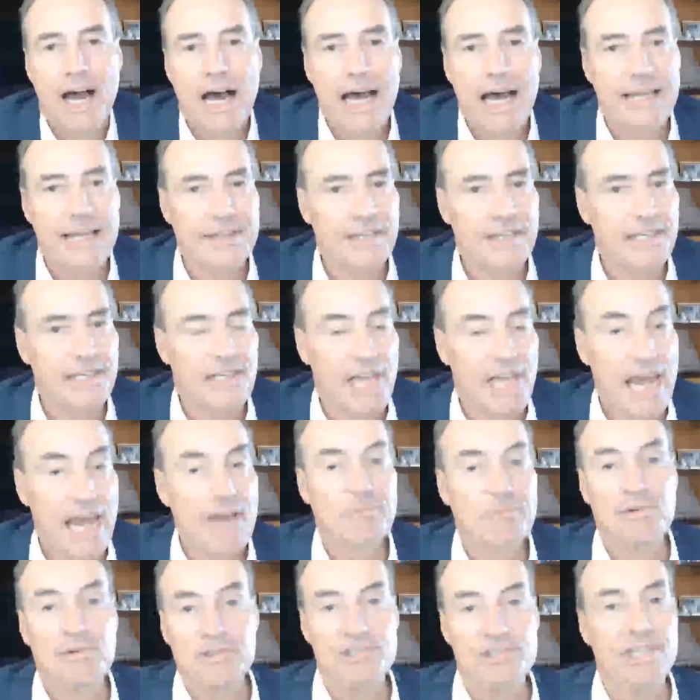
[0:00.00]
And then
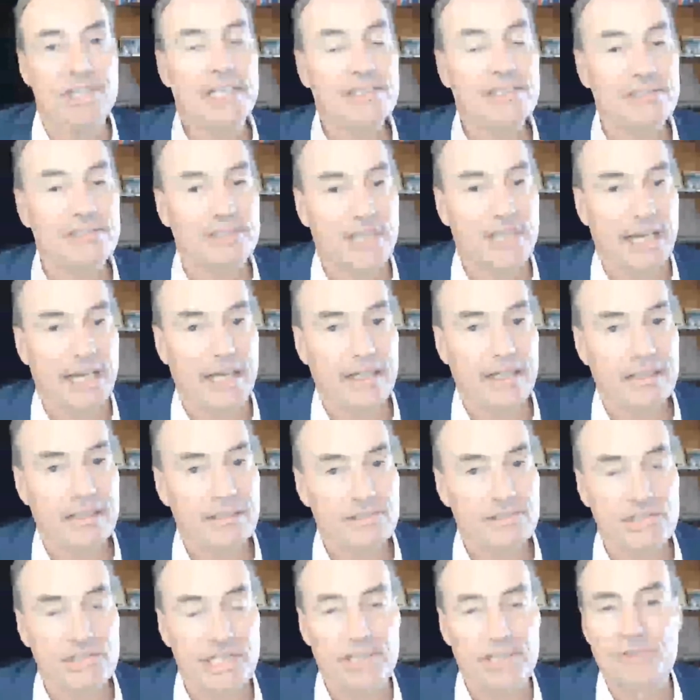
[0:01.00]
ever since then,
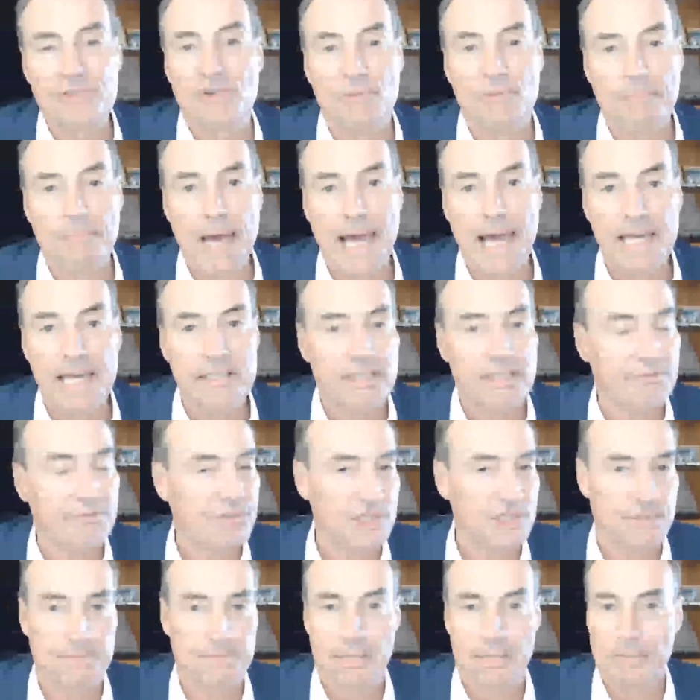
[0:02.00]
central banks have
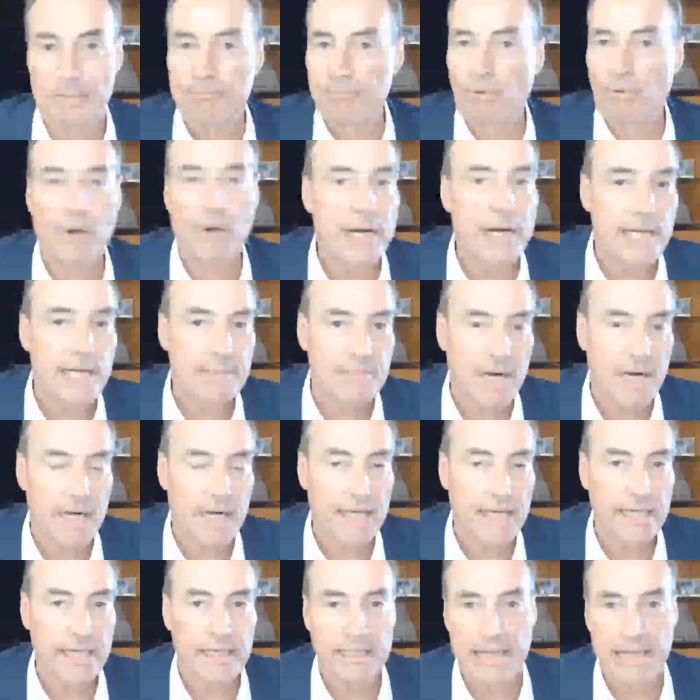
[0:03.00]
just been printing
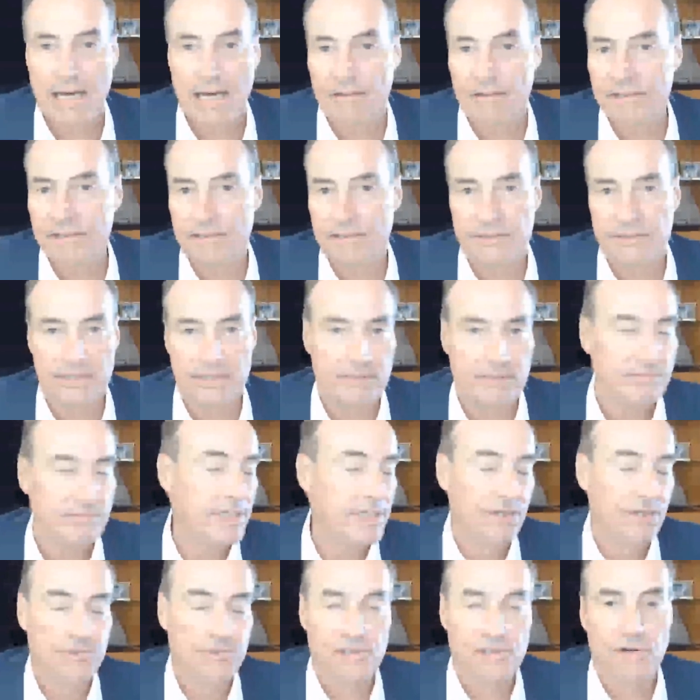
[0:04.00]
money and now you
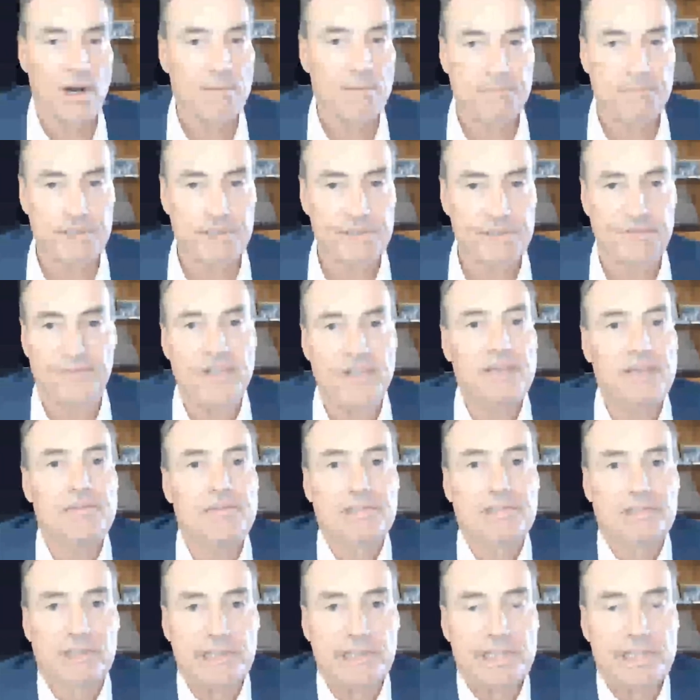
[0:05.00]
know Trump is
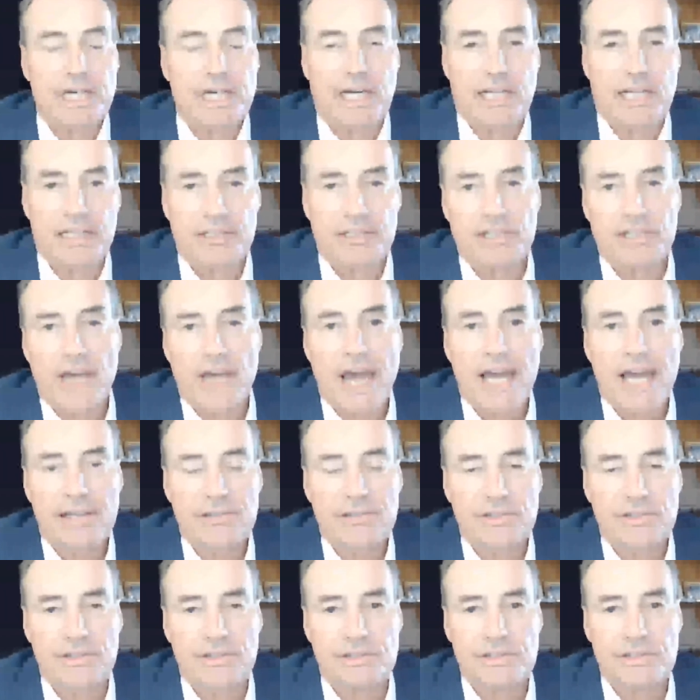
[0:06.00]
feverishly cutting
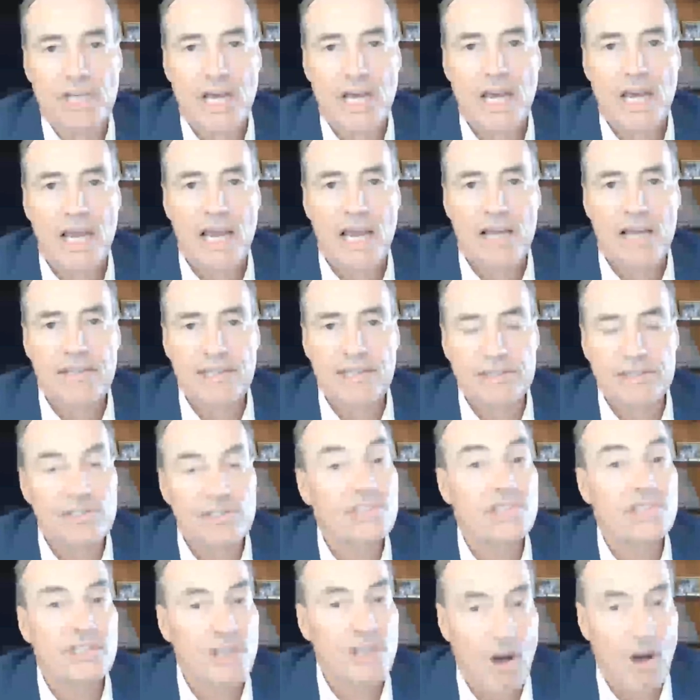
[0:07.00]
taxes. This
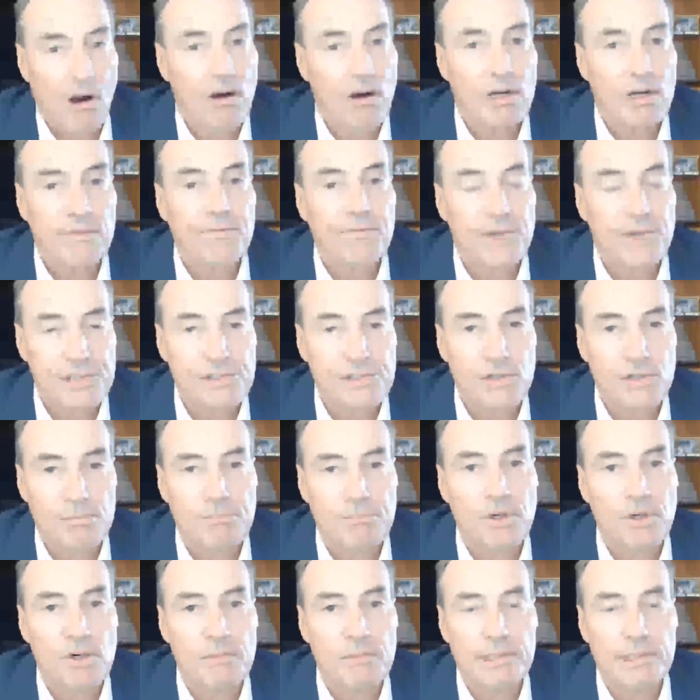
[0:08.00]
is an artificial
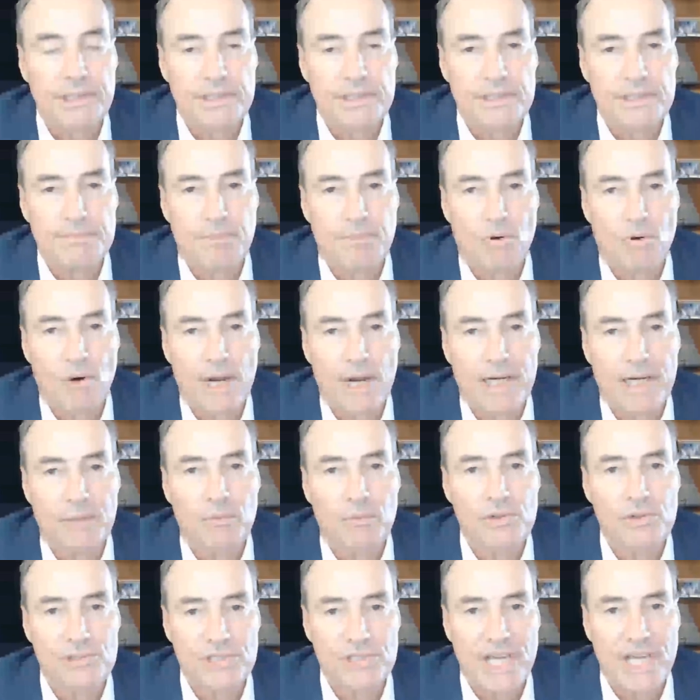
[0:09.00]
boom at this point and
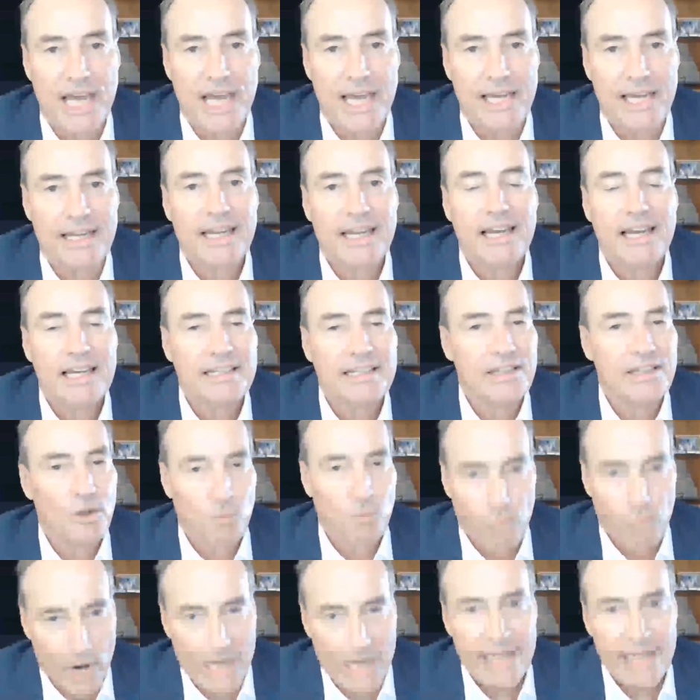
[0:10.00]
we're saying they're
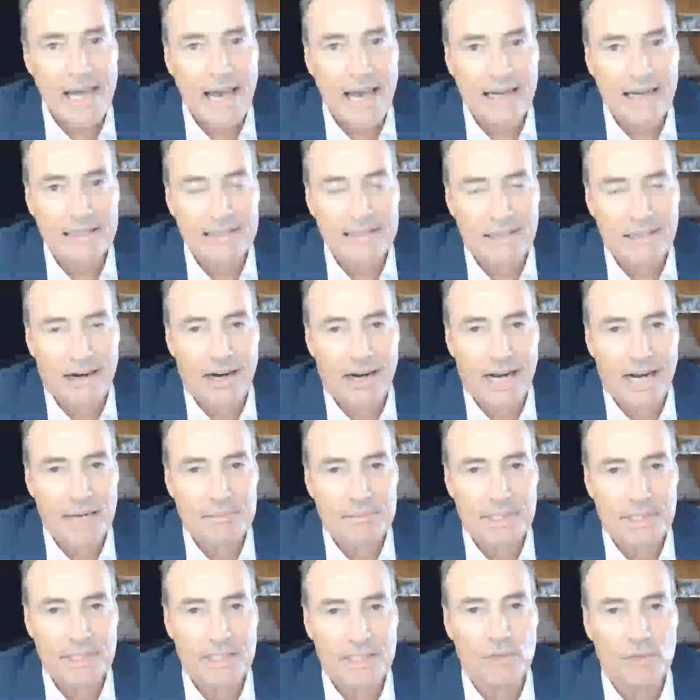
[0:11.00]
running out of
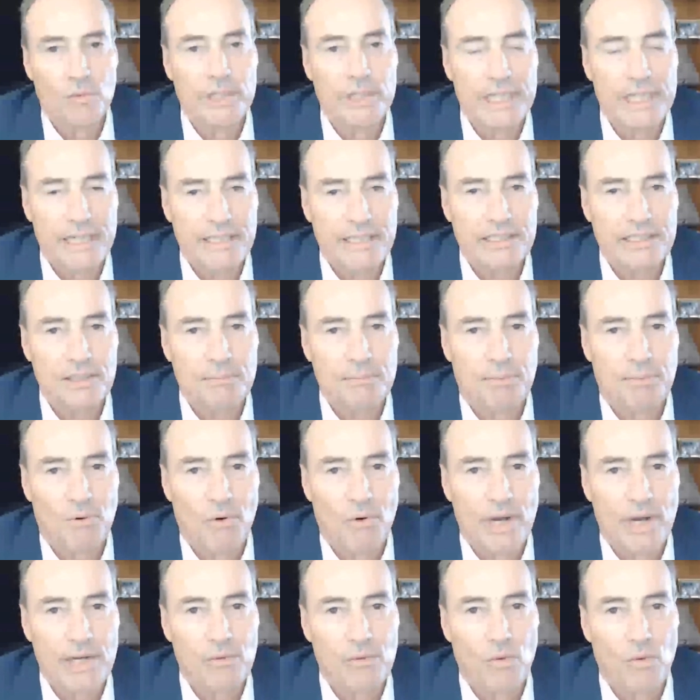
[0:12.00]
time that they were getting to the
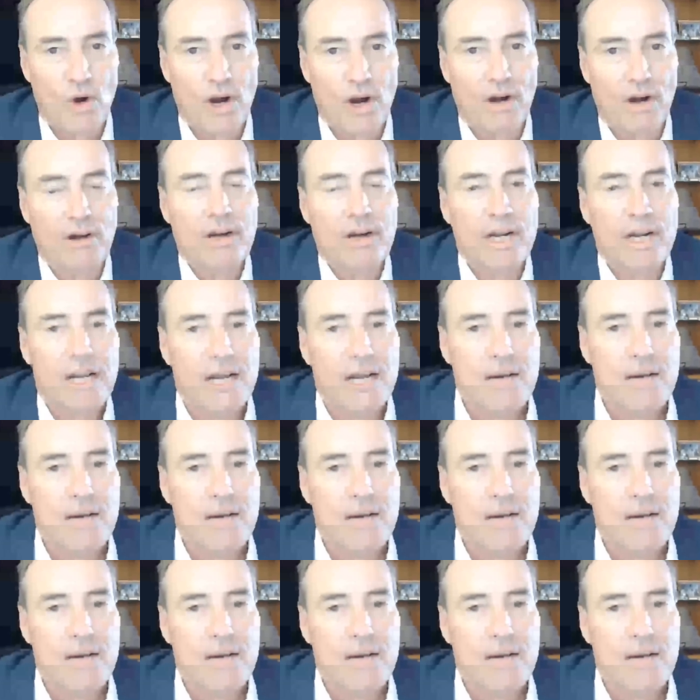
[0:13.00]
point where